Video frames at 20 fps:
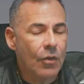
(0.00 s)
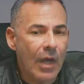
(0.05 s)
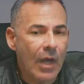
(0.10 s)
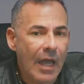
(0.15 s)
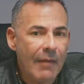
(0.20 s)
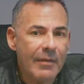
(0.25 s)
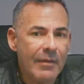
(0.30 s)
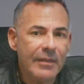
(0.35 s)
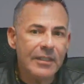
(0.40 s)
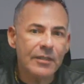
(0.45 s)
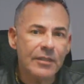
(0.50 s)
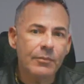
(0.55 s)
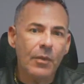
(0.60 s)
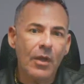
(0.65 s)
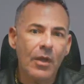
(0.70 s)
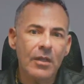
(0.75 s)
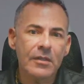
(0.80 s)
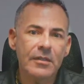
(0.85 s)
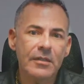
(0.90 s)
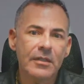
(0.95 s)
having this
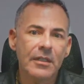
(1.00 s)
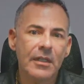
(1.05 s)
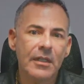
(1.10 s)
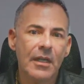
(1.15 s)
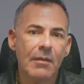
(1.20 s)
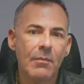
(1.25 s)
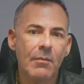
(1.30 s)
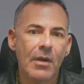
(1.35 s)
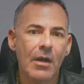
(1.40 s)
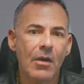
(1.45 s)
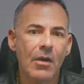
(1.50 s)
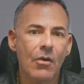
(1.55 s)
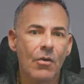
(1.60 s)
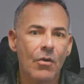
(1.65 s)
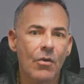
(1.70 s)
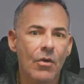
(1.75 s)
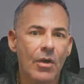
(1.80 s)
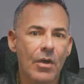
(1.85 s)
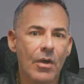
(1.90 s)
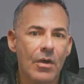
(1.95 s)
policy
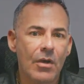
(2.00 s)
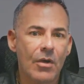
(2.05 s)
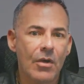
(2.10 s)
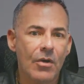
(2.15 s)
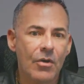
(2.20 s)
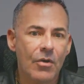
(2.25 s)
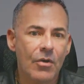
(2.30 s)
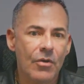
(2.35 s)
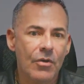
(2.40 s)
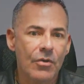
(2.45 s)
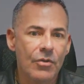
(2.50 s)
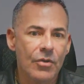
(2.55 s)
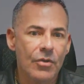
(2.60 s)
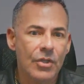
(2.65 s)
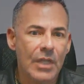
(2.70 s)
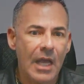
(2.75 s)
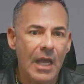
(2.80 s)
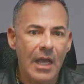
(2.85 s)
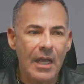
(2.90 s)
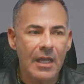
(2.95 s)
about
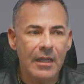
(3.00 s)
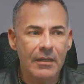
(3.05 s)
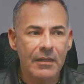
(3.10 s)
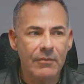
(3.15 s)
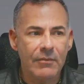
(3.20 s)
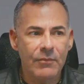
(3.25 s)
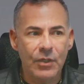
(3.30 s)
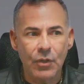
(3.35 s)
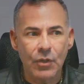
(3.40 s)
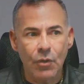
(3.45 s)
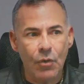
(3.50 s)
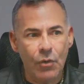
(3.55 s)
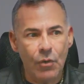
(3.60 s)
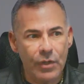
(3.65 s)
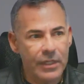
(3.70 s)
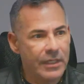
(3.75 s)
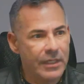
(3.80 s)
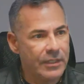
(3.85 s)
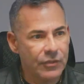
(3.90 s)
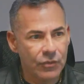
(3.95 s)
not
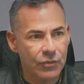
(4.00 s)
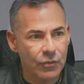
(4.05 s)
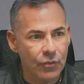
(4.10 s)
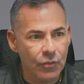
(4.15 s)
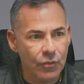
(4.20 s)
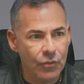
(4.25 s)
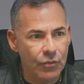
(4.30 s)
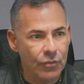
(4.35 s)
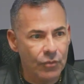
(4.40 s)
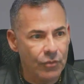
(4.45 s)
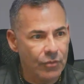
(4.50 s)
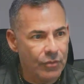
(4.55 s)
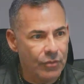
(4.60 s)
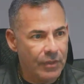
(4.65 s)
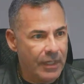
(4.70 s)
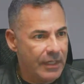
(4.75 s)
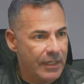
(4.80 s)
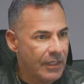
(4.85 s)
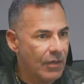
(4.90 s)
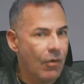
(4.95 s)
recording in school
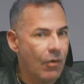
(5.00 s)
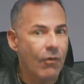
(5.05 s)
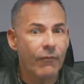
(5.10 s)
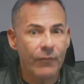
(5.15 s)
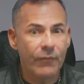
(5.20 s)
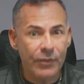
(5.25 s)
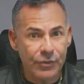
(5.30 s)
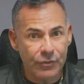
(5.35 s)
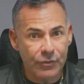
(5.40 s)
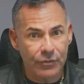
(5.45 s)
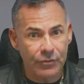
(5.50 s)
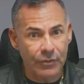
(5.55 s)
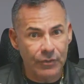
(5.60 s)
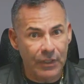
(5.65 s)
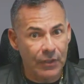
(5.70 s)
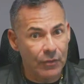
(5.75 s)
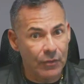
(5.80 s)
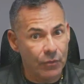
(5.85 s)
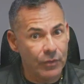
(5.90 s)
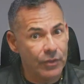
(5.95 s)
any official,
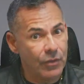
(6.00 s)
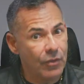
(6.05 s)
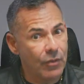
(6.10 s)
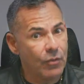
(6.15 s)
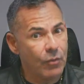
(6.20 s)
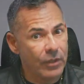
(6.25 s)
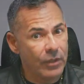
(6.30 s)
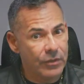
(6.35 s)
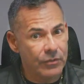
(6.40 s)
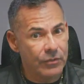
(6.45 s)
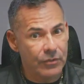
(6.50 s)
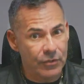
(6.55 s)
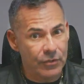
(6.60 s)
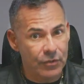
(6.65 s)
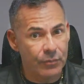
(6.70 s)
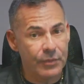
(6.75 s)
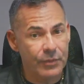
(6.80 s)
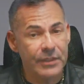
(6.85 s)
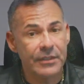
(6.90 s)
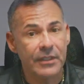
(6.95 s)
including all the way to the
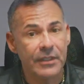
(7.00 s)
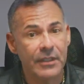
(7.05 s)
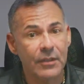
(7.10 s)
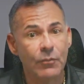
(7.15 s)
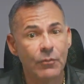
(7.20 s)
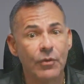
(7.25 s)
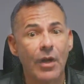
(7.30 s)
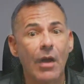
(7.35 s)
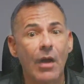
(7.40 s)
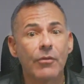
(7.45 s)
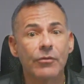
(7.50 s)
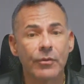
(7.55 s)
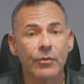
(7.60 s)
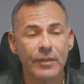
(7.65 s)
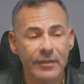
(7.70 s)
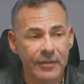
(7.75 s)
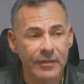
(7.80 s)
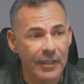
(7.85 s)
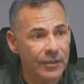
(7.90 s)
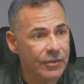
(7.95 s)
superintendent without
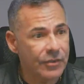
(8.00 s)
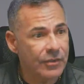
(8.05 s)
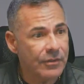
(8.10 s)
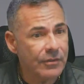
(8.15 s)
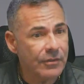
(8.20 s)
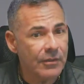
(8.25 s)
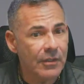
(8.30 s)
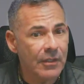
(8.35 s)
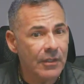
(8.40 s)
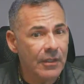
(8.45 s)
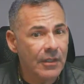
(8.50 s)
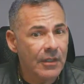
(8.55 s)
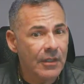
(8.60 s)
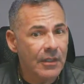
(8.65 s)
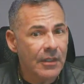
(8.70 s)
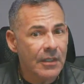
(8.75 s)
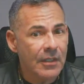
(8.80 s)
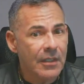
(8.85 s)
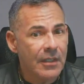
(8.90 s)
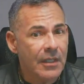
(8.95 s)
authorization,
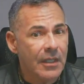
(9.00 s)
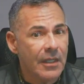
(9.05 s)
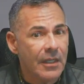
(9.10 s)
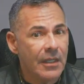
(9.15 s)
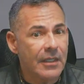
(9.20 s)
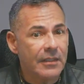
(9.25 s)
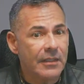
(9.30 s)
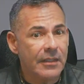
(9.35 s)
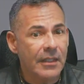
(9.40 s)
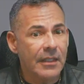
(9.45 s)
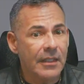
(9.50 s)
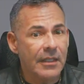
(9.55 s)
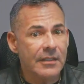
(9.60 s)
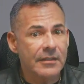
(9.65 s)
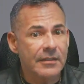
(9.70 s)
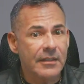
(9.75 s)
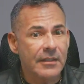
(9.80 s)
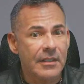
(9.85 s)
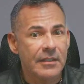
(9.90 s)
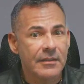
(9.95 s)
I think
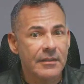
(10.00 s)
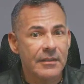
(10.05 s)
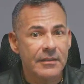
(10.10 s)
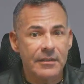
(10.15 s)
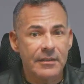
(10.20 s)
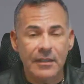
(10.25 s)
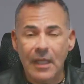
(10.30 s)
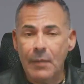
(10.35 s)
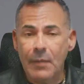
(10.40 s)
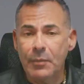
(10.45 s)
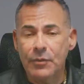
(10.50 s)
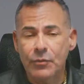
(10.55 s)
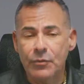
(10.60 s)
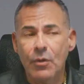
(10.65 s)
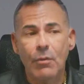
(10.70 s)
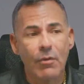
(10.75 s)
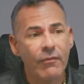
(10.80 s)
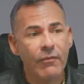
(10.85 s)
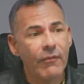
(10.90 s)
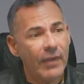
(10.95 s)
it's a slap to
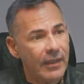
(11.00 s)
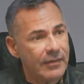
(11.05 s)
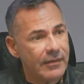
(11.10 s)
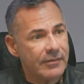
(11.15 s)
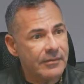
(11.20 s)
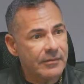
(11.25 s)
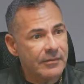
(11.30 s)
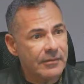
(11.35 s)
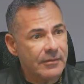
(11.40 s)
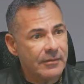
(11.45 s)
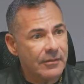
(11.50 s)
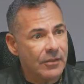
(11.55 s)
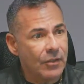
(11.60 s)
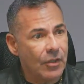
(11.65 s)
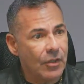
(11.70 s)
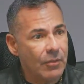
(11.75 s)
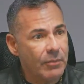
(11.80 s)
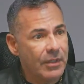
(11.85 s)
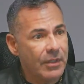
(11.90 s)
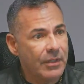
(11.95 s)
our face, you
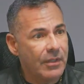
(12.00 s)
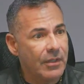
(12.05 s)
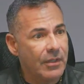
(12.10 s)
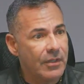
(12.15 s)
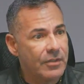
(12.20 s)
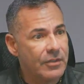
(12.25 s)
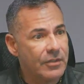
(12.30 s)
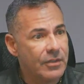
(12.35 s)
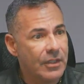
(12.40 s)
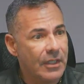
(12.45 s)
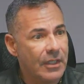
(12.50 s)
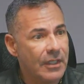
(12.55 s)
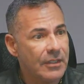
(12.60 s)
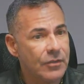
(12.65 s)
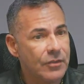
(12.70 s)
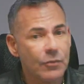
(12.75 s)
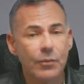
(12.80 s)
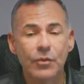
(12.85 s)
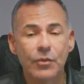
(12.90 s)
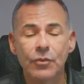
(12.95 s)
know, because they
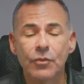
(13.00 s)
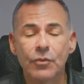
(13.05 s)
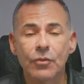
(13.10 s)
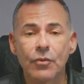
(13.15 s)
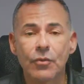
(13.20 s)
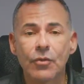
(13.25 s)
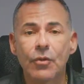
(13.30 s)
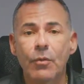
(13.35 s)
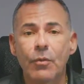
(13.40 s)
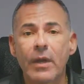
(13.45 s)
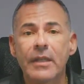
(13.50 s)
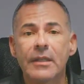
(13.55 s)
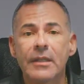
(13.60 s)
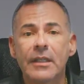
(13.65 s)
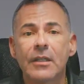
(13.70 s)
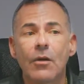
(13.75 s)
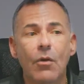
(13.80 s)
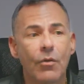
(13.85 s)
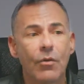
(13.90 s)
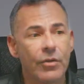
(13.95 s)
supposed to do the right
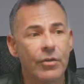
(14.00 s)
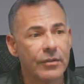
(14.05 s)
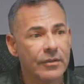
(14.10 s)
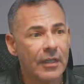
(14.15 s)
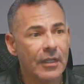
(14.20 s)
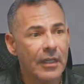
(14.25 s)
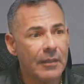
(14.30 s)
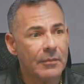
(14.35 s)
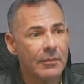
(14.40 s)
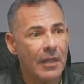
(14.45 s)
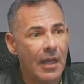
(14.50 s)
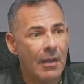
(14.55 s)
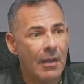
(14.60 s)
thing all the time.